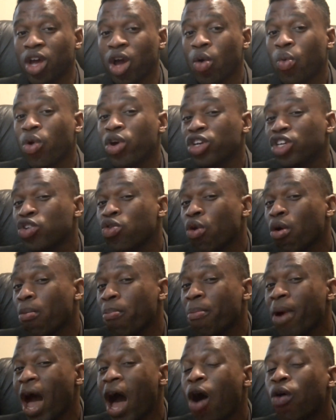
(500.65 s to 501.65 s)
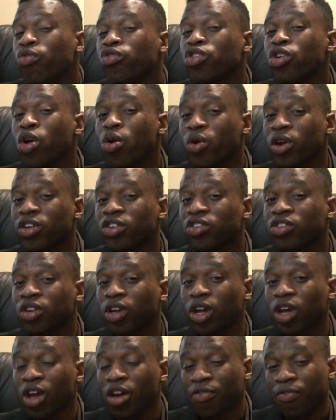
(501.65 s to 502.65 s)
where you are malnourished
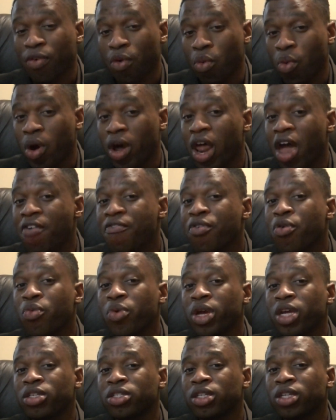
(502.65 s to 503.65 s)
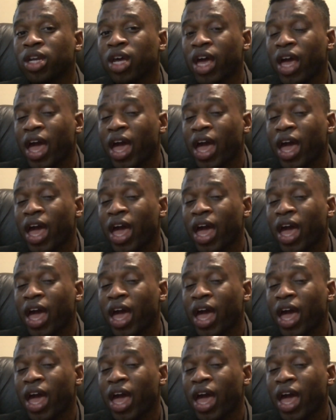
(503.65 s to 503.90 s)
for whatever reason,